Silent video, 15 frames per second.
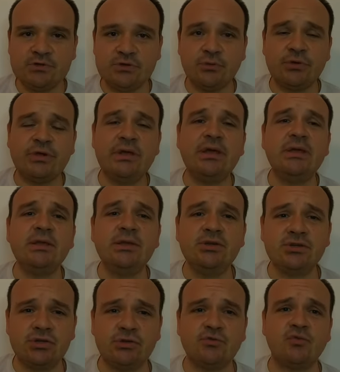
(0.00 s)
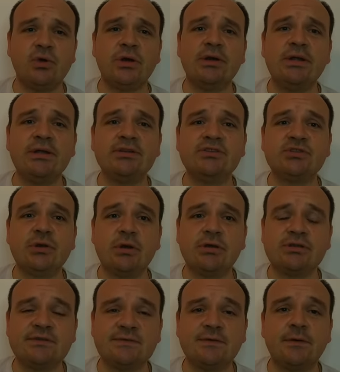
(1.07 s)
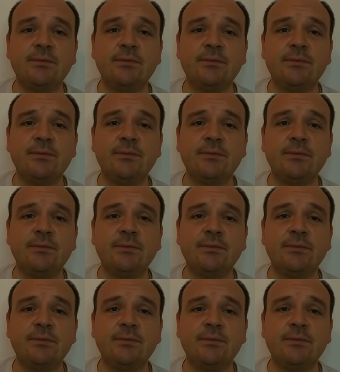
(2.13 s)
So K Jetronic starts